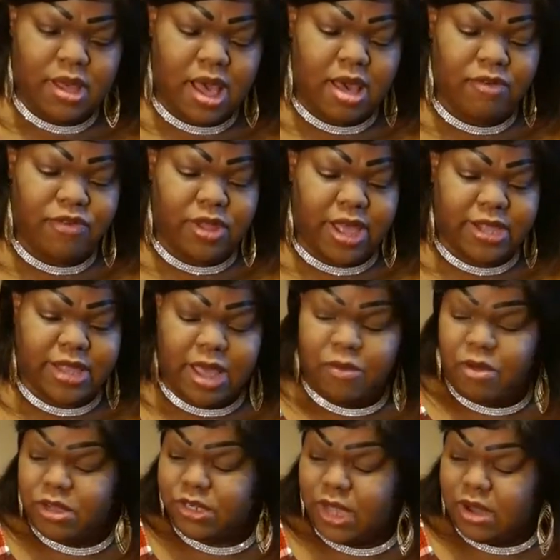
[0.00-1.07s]
I feel like they
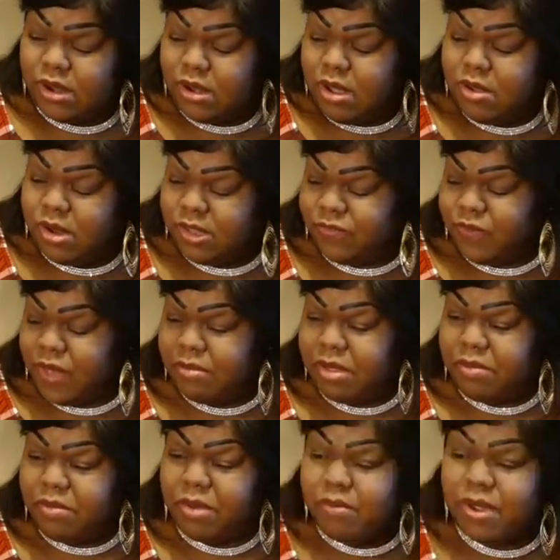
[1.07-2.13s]
want y'all to know this
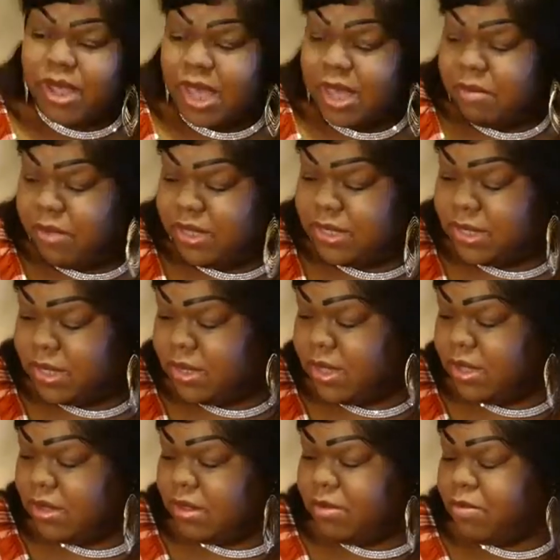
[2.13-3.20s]
family member can't be,
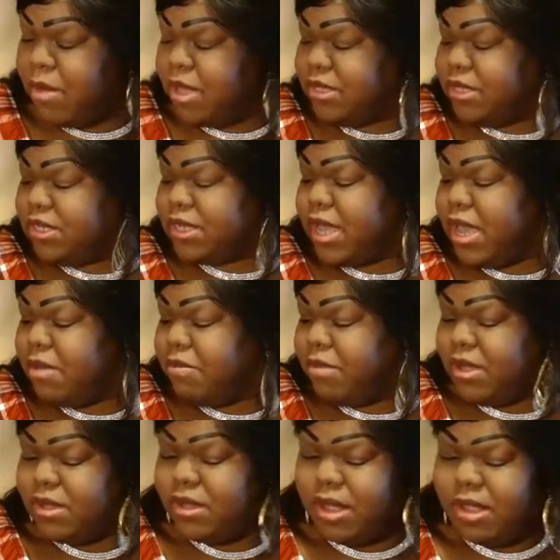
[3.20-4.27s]
the message
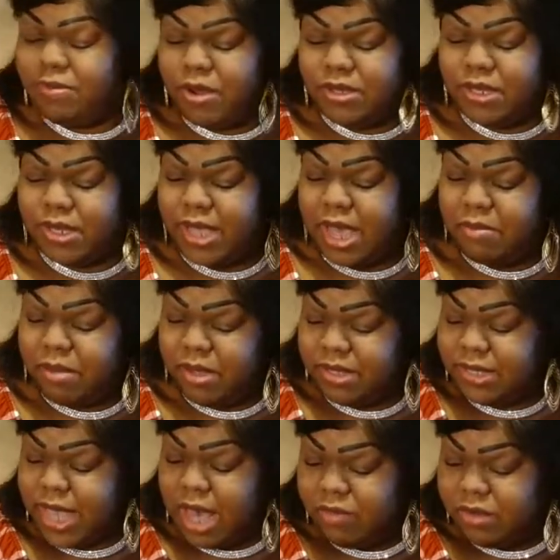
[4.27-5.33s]
can't be, this person can't be
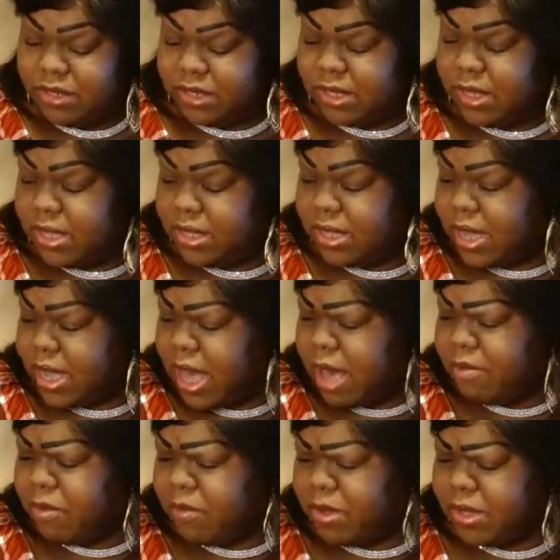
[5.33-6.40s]
savage. Nothing can
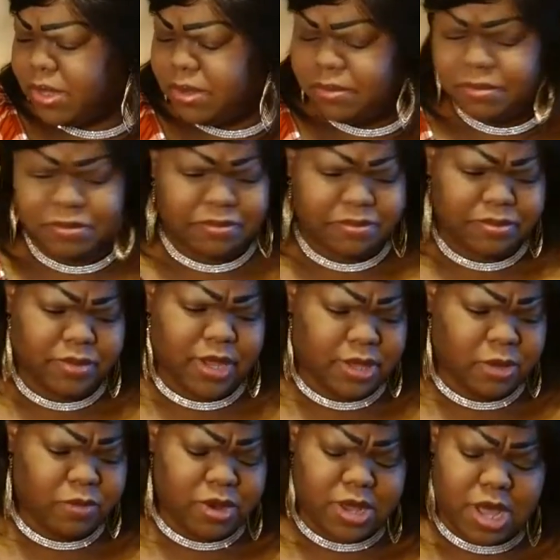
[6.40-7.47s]
happen with them.
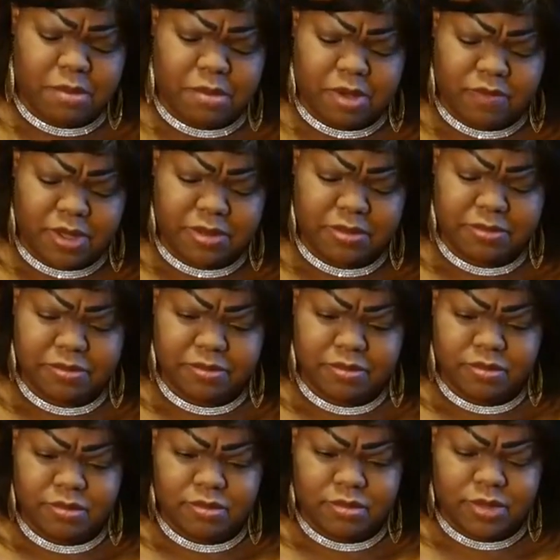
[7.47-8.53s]
Nothing will come of it.
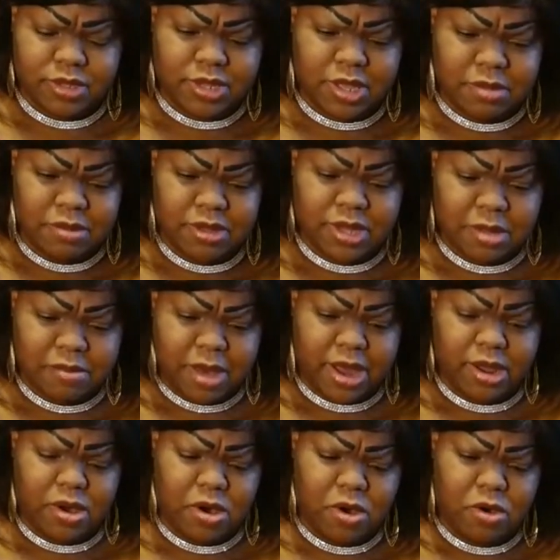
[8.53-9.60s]
This could be
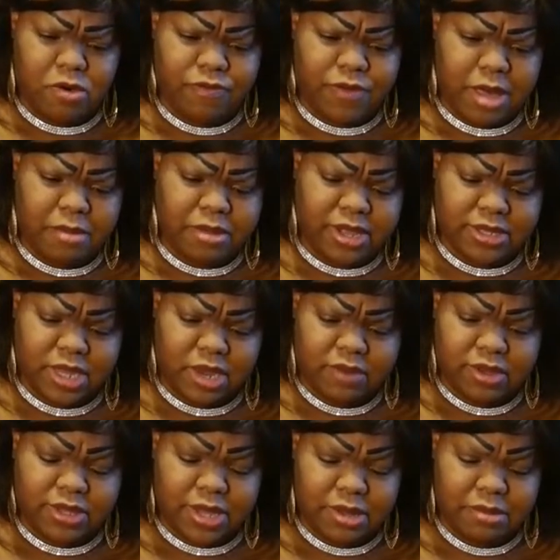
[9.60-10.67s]
somebody, oh, family is
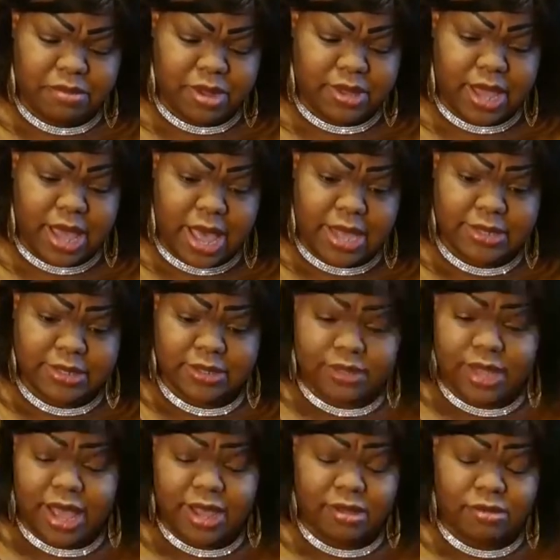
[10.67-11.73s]
everything, but their ass is
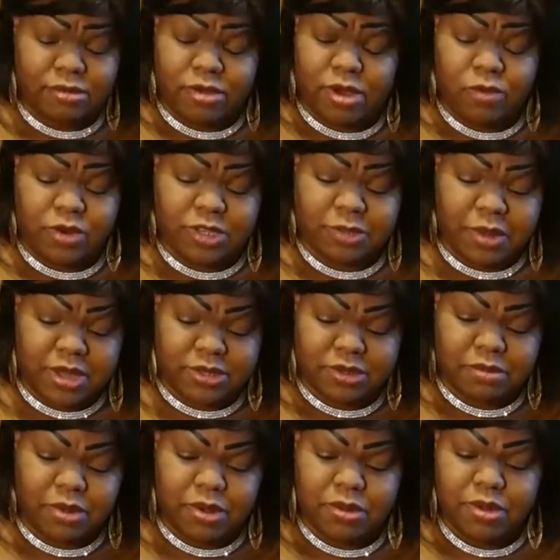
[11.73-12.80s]
like
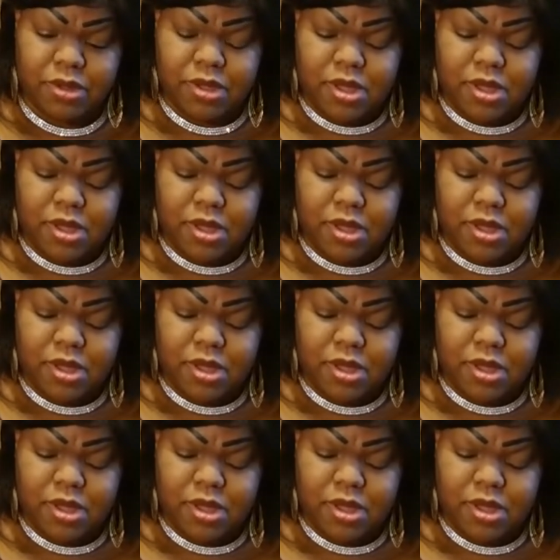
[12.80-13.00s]
irresponsible.